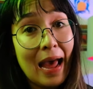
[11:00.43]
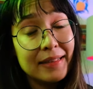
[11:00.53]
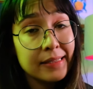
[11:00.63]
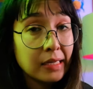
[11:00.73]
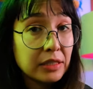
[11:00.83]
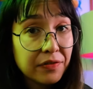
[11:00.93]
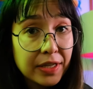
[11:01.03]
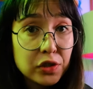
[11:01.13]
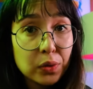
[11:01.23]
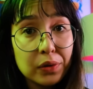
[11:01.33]
As an
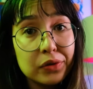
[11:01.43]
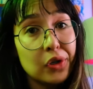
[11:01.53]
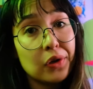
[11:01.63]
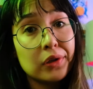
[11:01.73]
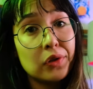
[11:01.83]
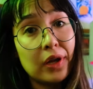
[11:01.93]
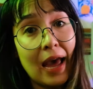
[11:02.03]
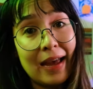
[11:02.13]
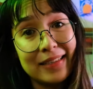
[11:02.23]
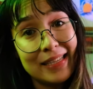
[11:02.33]
individual, you can look
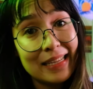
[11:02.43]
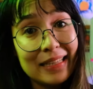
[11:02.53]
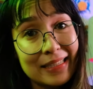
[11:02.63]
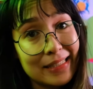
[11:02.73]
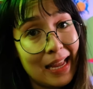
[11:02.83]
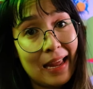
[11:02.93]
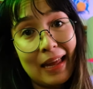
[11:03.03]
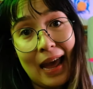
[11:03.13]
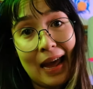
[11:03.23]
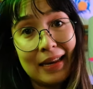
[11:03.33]
at
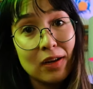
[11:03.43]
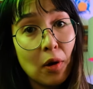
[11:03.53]
delisting and